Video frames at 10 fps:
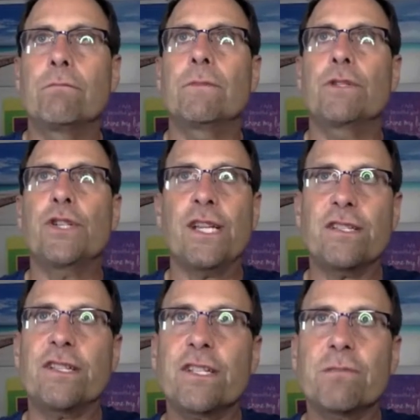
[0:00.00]

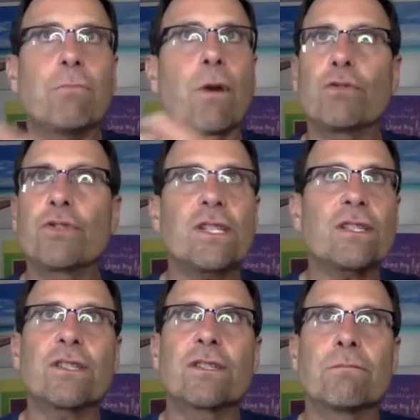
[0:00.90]
Jesus,
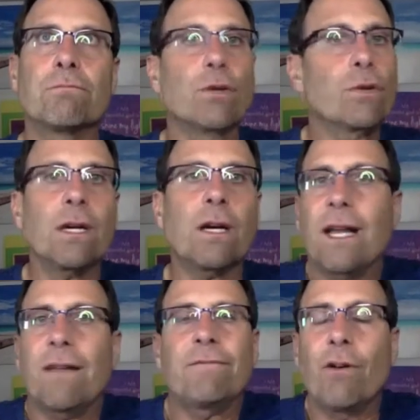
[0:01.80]
Moses, Buddha, I
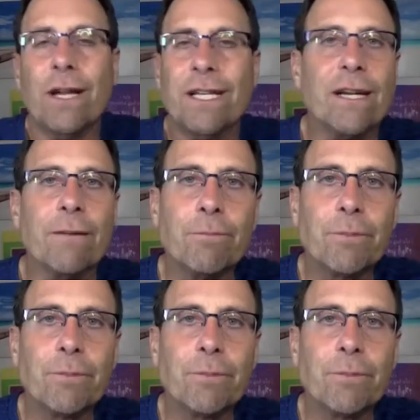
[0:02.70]
have no idea.